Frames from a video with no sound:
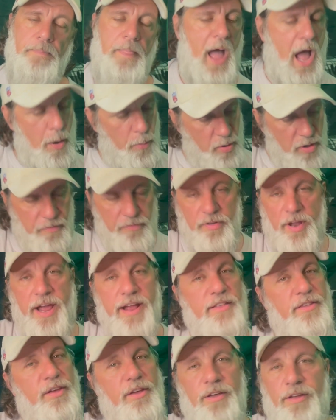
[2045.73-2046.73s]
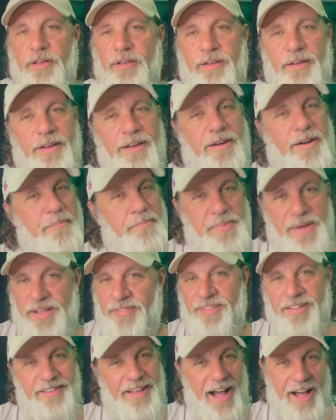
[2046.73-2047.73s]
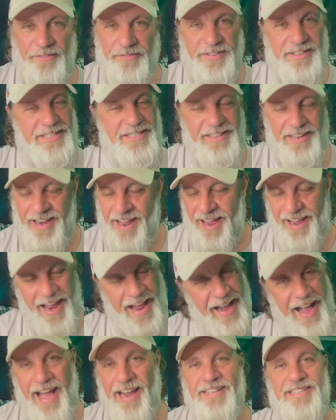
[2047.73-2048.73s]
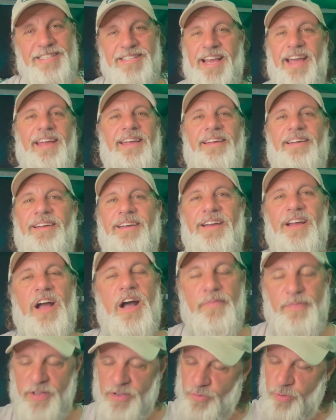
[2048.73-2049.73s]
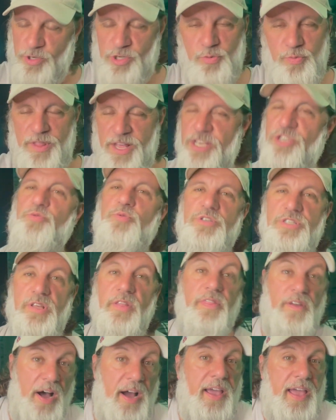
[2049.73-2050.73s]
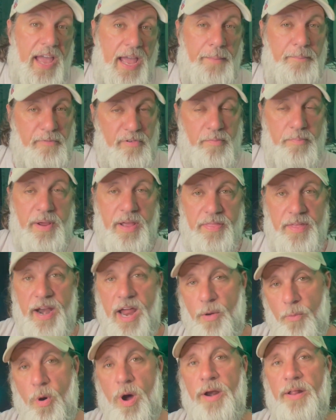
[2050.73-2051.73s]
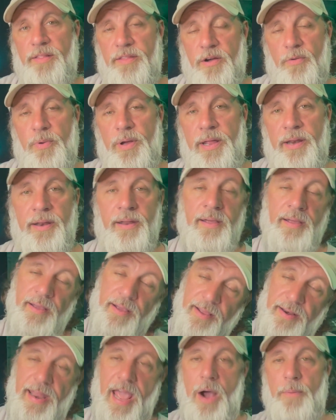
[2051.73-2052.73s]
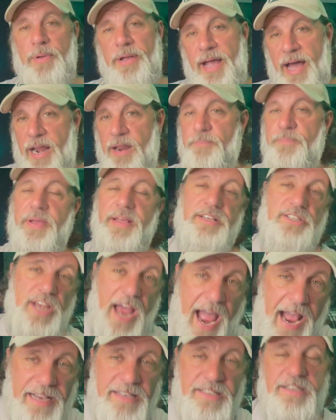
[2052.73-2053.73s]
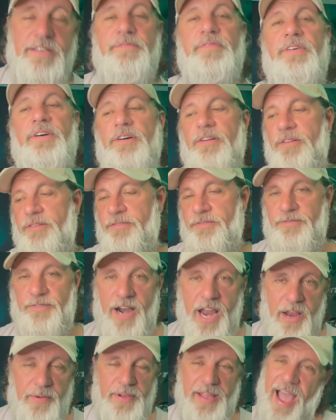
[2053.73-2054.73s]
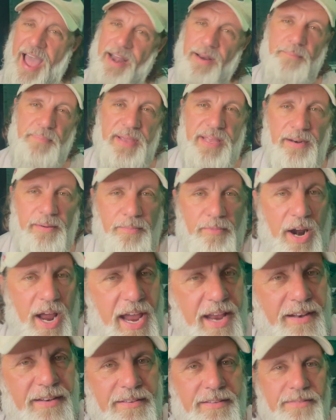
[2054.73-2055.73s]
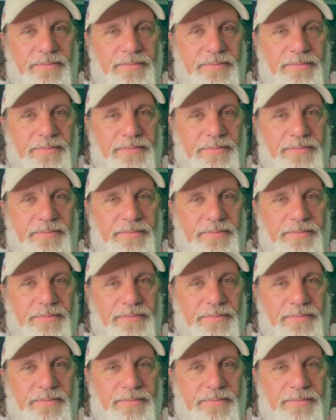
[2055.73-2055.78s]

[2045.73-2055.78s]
I would have liked to beat the Dolphins today. I gotta say. This was this was the game for me that I wanted to win. Now we gotta beat Jacksonville, right? Gotta beat them, right?